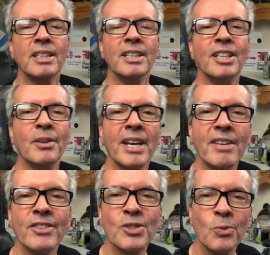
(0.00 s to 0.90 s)
you know,
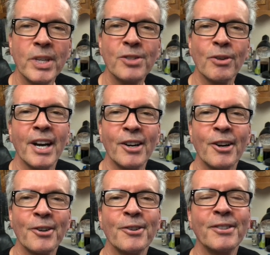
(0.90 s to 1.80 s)
Avis, we try
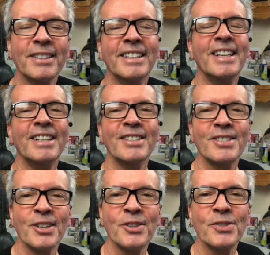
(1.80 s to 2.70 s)
harder.
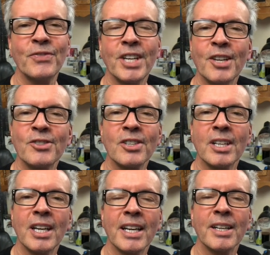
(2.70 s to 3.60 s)
So this video is going
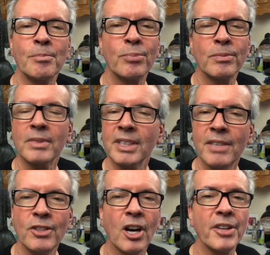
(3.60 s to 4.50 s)
to
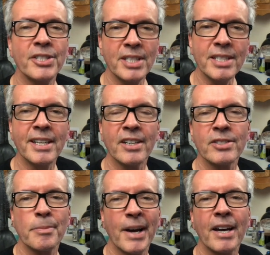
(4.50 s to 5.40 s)
give you all the details
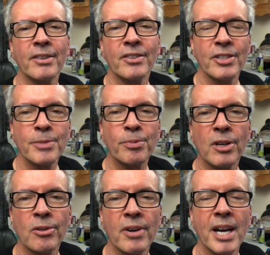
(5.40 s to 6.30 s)
about this
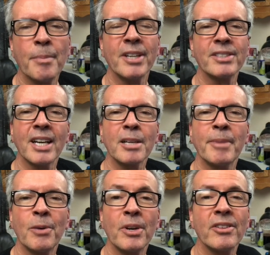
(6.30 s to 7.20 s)
program. I'll talk
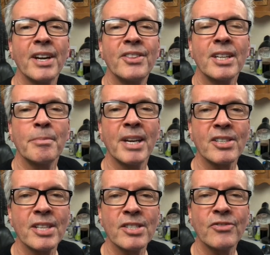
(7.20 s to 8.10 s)
about whether I think it makes
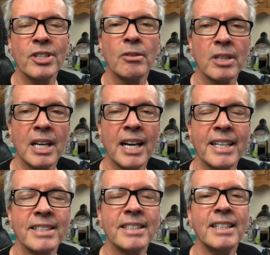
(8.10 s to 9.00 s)
sense for you or not.